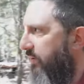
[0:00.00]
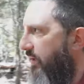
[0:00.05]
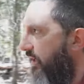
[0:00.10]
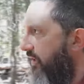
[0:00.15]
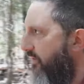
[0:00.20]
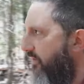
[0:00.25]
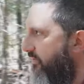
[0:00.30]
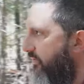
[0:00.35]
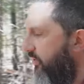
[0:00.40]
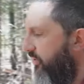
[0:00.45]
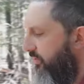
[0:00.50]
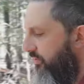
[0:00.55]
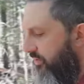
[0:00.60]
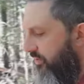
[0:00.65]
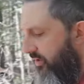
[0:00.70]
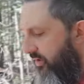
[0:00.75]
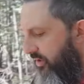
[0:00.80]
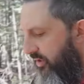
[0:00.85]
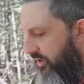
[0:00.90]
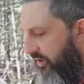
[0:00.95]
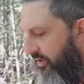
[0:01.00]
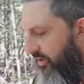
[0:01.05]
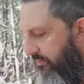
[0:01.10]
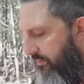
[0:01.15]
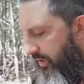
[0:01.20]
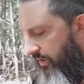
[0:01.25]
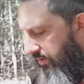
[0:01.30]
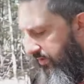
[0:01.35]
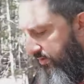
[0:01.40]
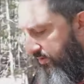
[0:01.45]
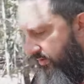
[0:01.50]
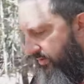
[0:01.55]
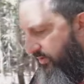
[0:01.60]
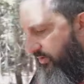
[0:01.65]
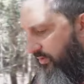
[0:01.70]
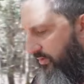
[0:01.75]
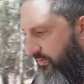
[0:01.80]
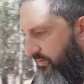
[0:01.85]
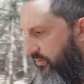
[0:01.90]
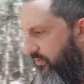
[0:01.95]
to go out and vote, make sure
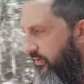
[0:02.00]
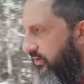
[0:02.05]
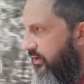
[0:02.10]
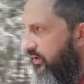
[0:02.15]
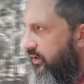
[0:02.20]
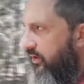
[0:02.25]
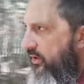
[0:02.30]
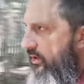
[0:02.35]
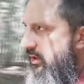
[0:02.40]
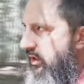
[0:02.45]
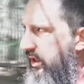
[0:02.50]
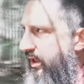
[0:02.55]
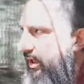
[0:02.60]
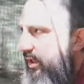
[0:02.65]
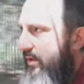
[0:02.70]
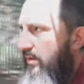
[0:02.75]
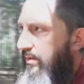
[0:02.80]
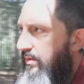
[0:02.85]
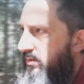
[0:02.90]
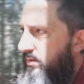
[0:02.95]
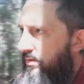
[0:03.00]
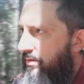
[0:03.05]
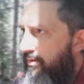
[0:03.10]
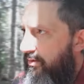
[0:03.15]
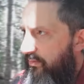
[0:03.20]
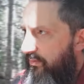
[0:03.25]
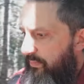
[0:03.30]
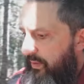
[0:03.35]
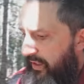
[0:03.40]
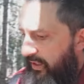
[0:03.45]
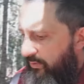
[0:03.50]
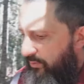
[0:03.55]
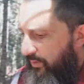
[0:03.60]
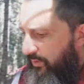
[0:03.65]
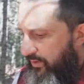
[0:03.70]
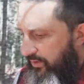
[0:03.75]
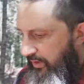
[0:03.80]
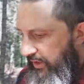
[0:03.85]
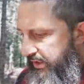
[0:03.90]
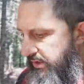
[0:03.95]
to uh, pick
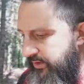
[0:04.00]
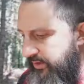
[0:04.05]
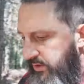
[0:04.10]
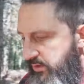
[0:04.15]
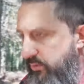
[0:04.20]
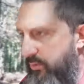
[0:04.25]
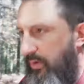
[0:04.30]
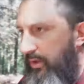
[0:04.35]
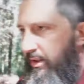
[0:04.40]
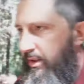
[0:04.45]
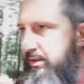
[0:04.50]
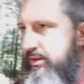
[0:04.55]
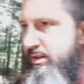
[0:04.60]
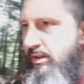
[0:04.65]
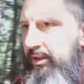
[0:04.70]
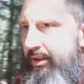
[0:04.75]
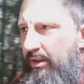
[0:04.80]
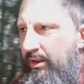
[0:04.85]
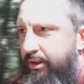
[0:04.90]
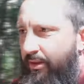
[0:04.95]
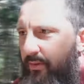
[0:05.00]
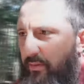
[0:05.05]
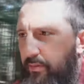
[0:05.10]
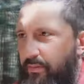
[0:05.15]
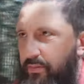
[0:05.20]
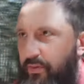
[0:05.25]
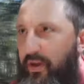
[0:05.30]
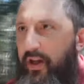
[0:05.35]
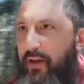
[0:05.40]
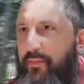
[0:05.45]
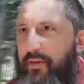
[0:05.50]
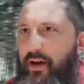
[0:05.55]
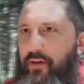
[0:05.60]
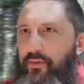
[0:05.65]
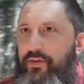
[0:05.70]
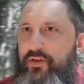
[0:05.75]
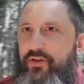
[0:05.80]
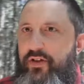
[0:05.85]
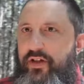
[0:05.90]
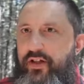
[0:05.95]
which leader you want, pray
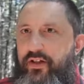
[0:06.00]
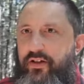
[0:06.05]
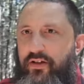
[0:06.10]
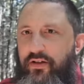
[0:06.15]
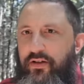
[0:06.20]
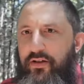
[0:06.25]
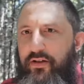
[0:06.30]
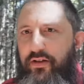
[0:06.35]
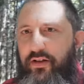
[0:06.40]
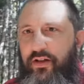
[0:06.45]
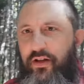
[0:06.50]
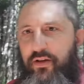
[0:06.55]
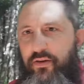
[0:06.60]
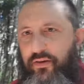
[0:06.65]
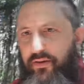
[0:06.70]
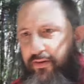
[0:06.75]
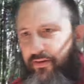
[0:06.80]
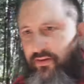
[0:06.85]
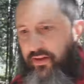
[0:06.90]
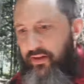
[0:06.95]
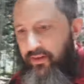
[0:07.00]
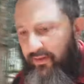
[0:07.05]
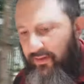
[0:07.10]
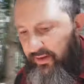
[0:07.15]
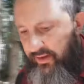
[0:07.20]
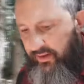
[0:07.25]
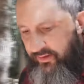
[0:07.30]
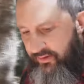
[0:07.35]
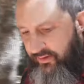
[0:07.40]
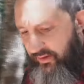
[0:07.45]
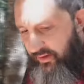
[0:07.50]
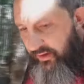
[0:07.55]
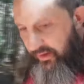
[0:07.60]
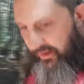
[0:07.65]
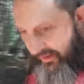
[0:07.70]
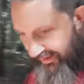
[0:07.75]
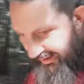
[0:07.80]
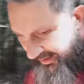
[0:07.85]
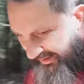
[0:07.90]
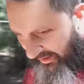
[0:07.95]
about which leader, you know, and, and things.
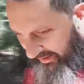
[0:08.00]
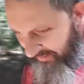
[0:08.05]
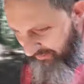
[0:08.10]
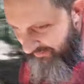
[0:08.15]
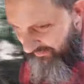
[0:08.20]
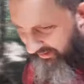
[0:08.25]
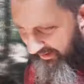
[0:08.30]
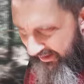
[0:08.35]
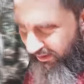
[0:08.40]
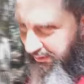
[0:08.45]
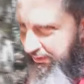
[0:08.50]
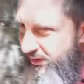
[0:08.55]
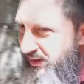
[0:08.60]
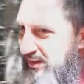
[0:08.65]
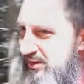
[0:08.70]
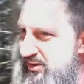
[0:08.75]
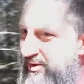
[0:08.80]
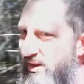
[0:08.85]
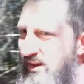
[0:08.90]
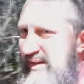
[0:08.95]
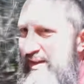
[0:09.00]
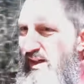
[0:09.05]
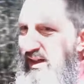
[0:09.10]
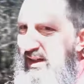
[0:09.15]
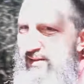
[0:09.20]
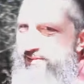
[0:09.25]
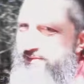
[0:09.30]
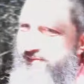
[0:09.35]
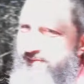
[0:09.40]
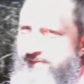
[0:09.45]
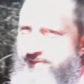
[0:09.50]
Um, I don't really see that,